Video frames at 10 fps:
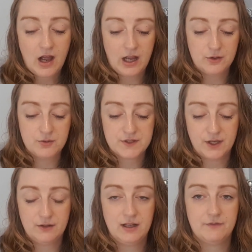I
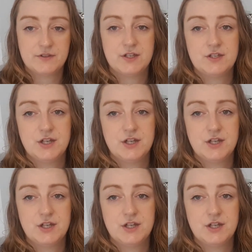also love to